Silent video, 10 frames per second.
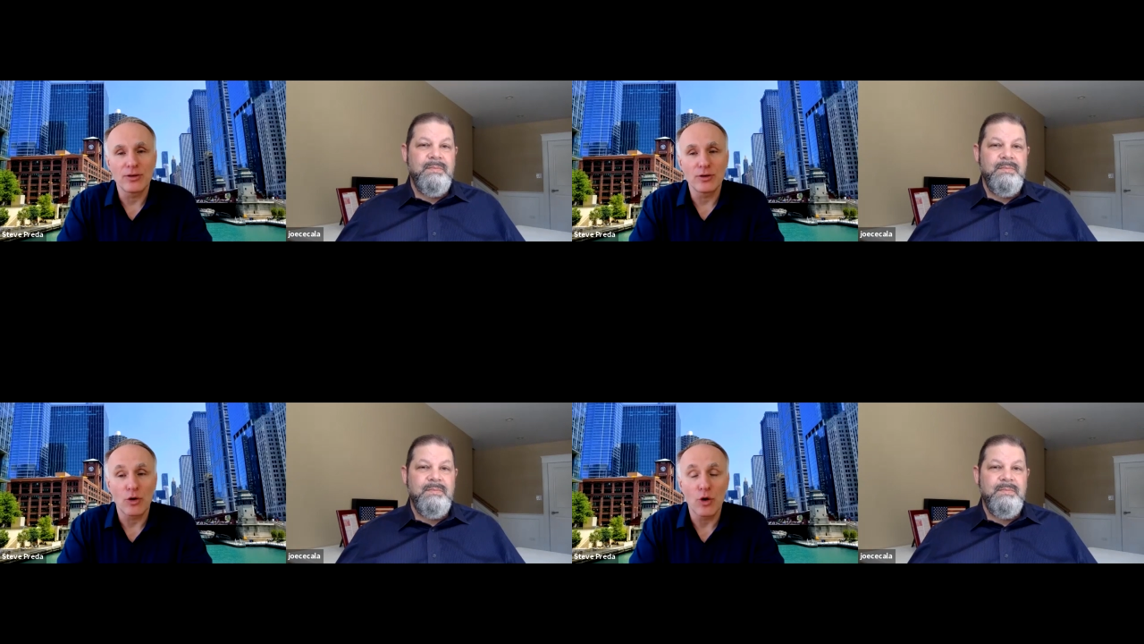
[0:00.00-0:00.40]

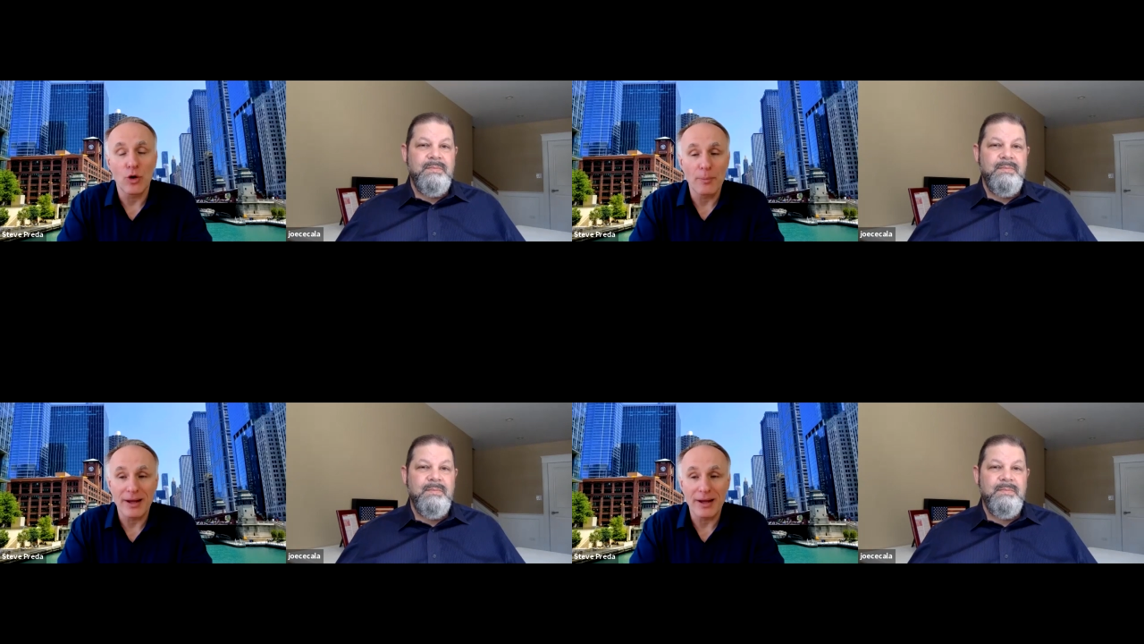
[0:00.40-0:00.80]
Speaker 1: you're
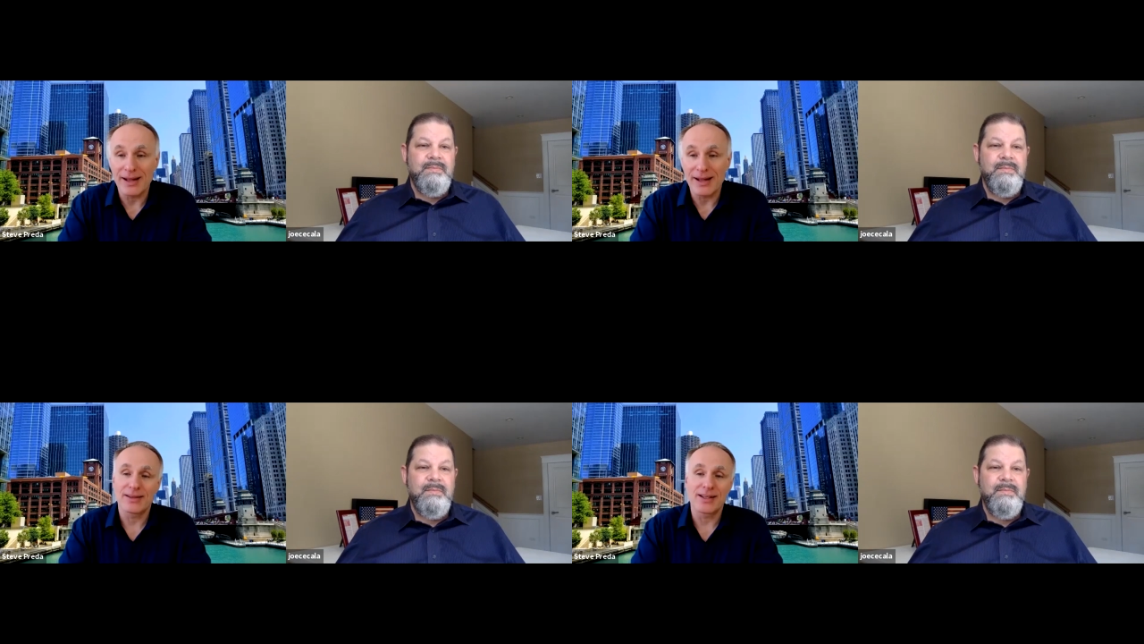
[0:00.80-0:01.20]
hoping
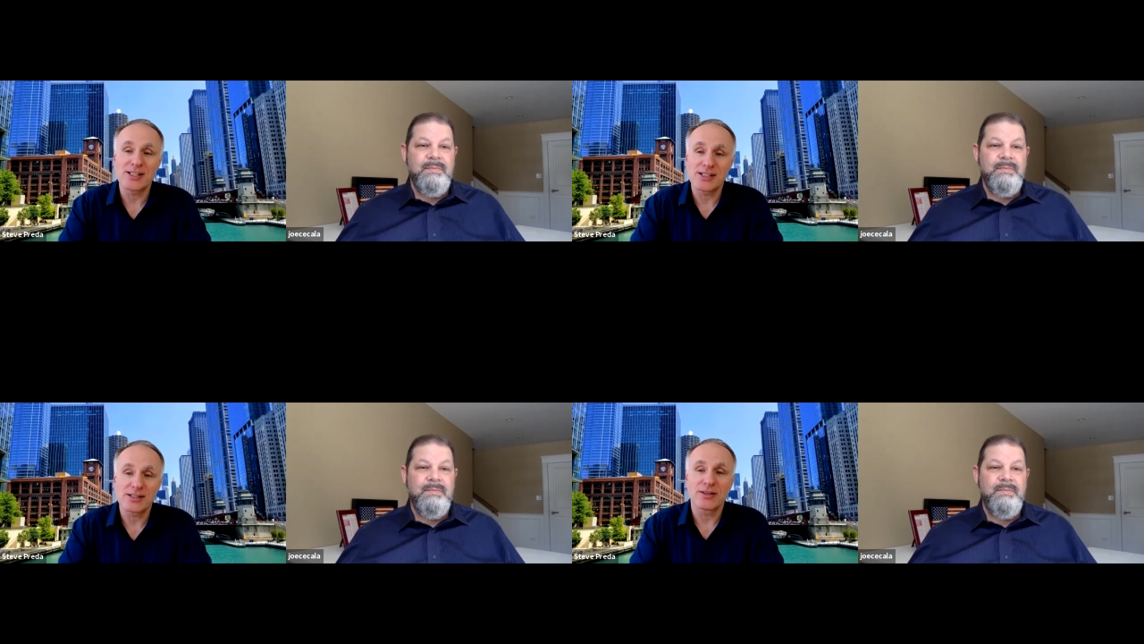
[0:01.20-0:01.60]
that
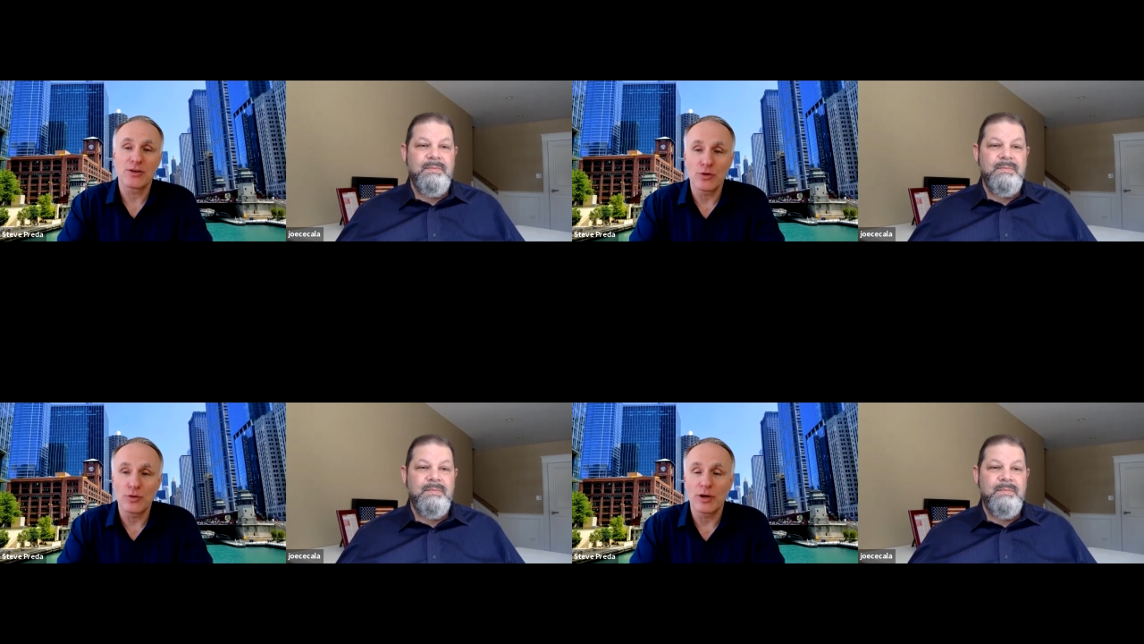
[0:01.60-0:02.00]
this
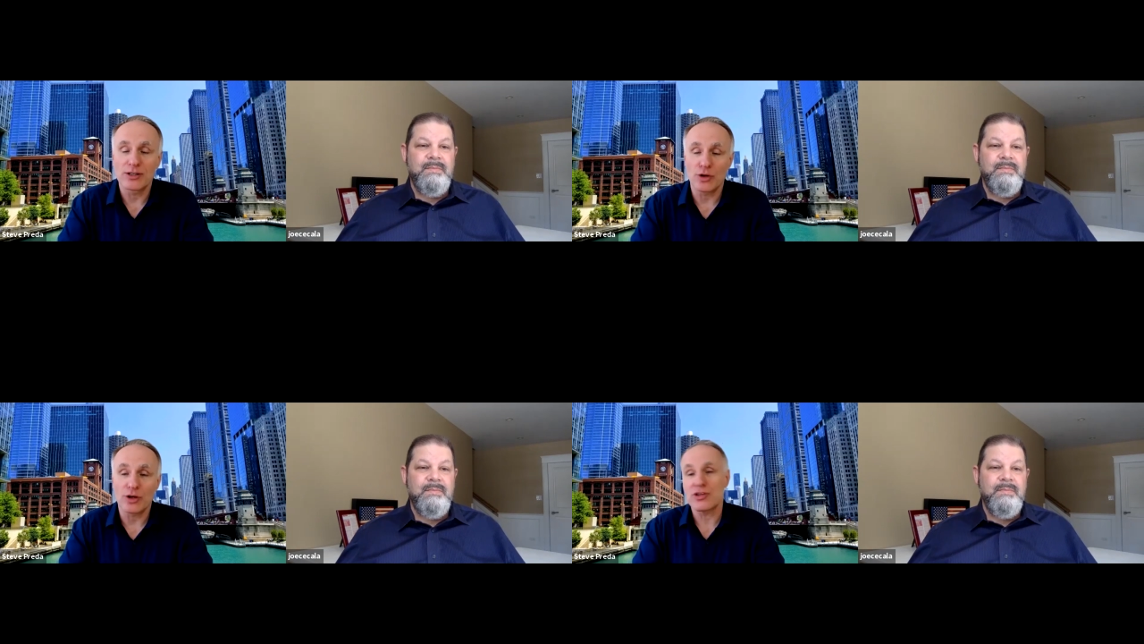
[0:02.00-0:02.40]
new
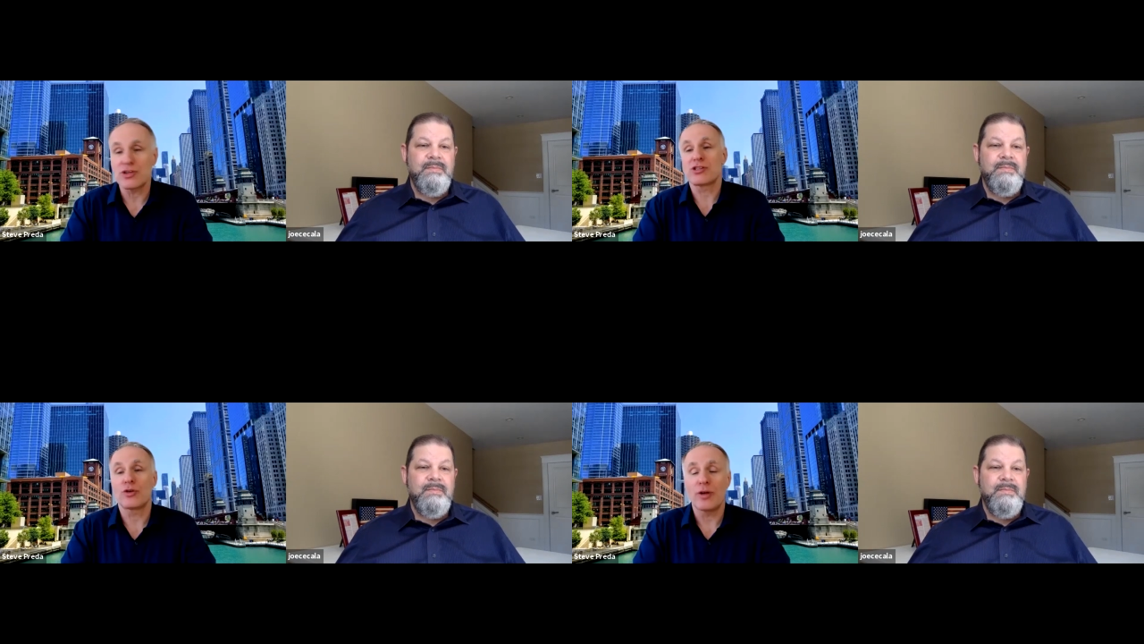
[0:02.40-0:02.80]
stock
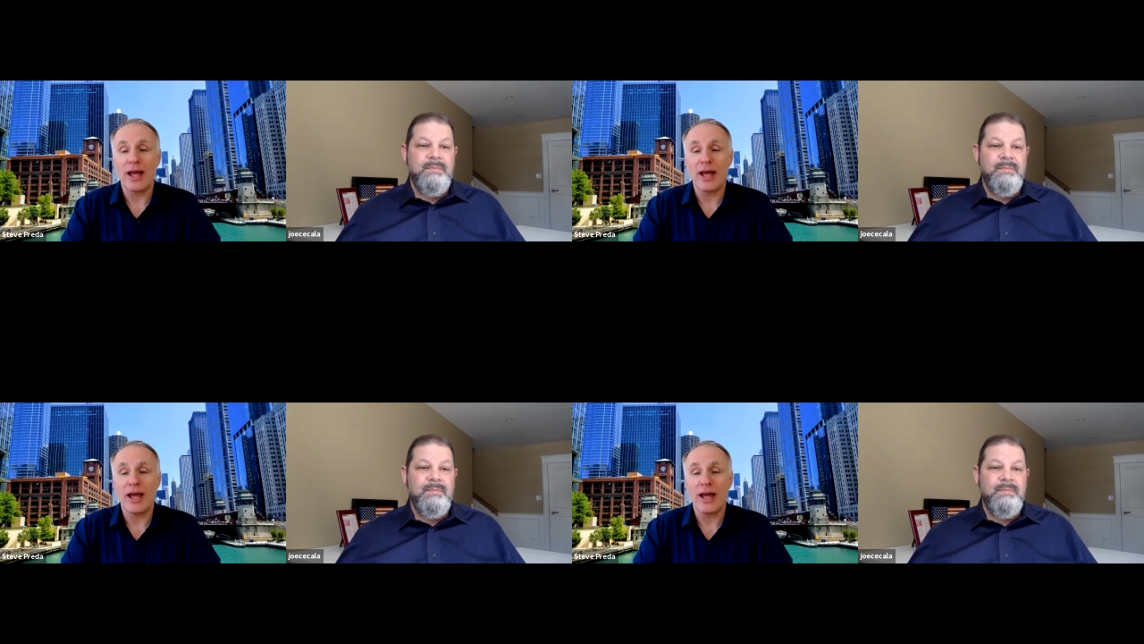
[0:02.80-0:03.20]
exchange is going to
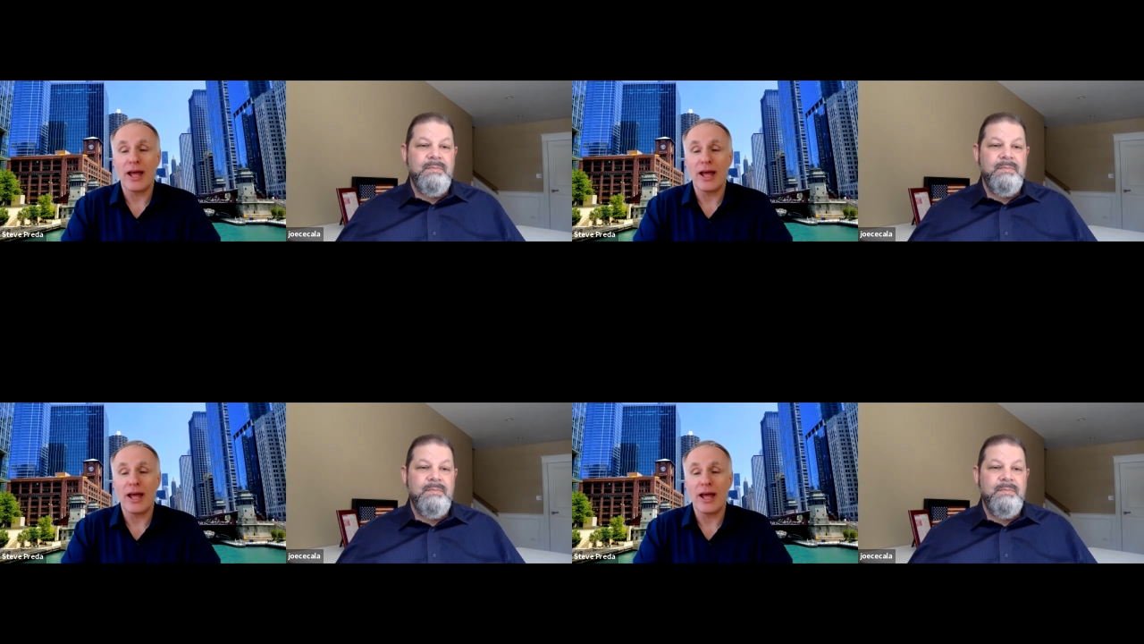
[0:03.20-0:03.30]
help